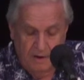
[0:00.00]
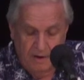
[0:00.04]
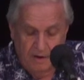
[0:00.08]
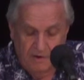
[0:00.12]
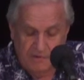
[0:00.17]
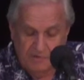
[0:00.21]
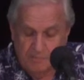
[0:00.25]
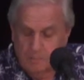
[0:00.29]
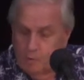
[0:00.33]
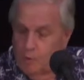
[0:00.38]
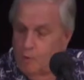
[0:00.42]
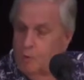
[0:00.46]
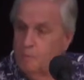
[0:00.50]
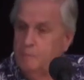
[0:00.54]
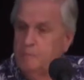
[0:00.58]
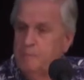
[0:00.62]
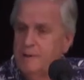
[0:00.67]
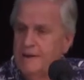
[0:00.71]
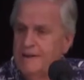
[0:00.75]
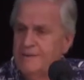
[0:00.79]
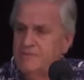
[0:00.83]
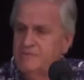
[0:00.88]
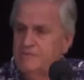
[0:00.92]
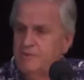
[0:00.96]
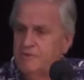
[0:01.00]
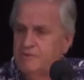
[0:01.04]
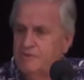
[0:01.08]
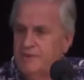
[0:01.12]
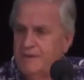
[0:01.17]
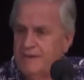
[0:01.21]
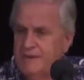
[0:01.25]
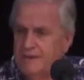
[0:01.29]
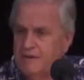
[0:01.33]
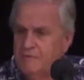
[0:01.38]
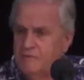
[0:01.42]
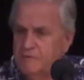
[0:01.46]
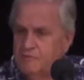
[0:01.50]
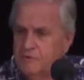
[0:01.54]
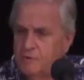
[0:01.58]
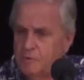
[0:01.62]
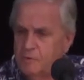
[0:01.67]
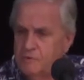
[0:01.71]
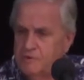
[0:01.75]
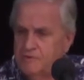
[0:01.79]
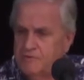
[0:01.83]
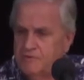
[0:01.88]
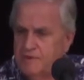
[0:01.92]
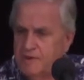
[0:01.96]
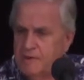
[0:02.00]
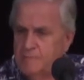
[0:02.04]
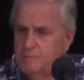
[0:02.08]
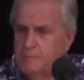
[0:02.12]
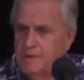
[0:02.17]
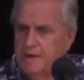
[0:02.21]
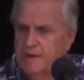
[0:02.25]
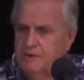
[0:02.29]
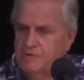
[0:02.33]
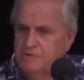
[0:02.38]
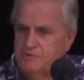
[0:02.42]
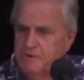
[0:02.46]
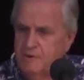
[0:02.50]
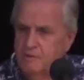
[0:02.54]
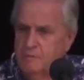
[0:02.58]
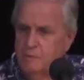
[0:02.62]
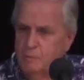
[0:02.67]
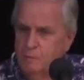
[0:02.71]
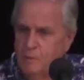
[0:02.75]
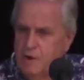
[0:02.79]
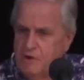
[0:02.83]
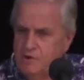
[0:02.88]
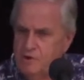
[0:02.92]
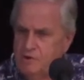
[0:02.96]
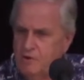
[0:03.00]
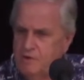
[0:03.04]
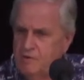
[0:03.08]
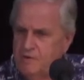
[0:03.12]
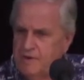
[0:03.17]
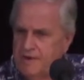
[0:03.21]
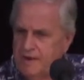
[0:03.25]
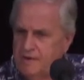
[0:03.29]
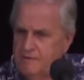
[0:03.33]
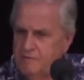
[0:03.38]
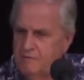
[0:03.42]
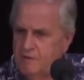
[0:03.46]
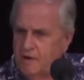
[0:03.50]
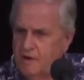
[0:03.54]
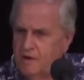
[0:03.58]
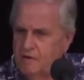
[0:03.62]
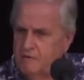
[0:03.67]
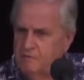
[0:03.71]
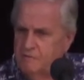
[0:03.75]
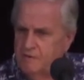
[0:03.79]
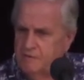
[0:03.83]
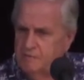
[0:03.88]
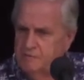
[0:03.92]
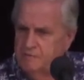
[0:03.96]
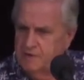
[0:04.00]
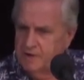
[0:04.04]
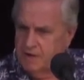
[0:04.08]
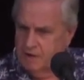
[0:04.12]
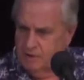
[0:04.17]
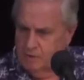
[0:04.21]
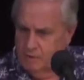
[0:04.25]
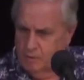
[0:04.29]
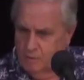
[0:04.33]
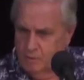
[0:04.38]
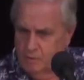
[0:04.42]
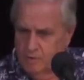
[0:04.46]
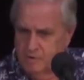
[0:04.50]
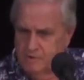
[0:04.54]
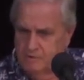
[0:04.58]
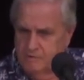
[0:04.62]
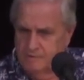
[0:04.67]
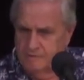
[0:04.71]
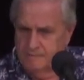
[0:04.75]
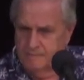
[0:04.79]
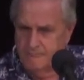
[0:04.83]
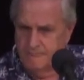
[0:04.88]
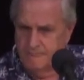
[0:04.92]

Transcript: it's more blessed to give to receive means that when you give over for the Lord